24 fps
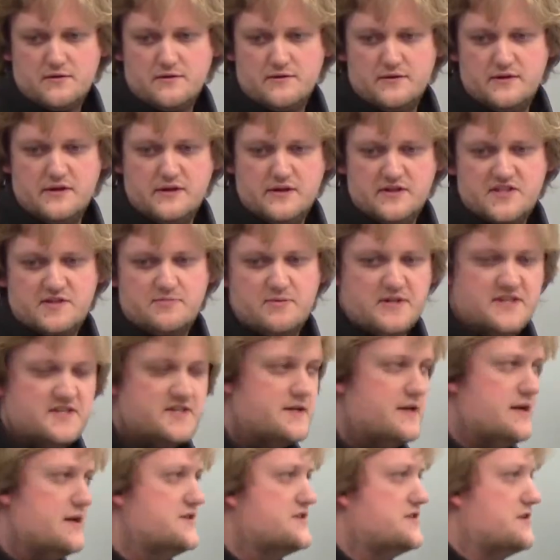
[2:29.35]
The spin
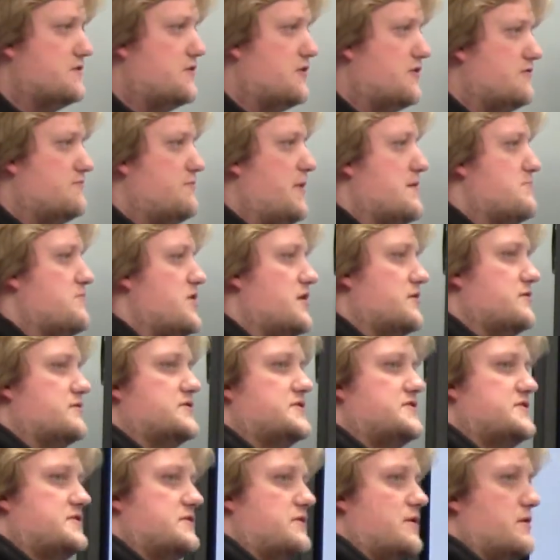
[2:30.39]
states in all of my
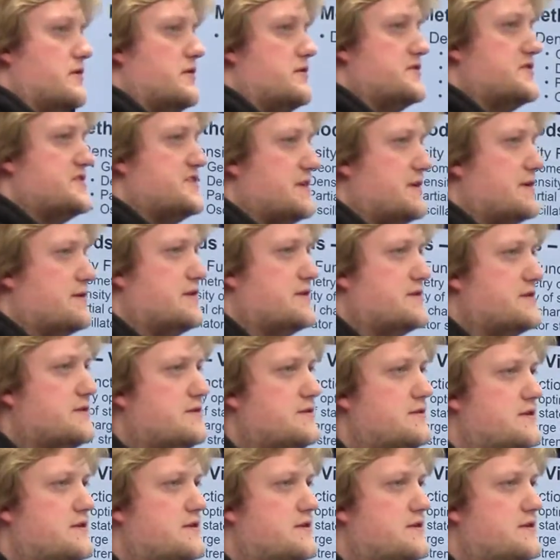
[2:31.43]
models are singlet,